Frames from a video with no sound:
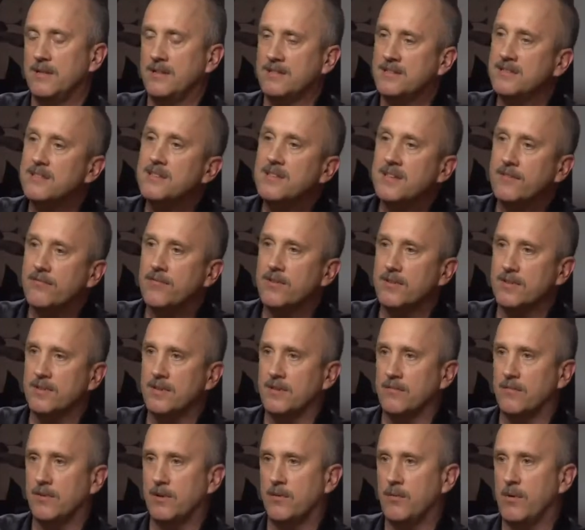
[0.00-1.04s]
that's different
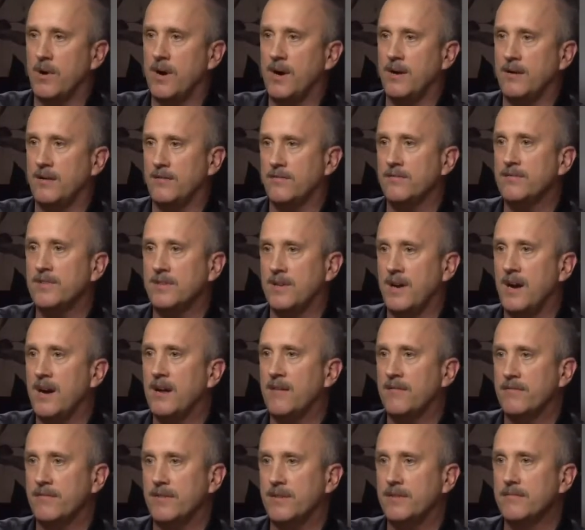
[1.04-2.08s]
than required in
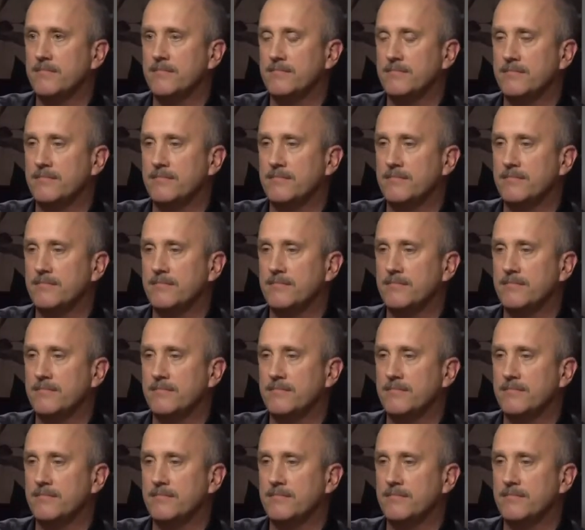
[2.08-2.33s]
photography.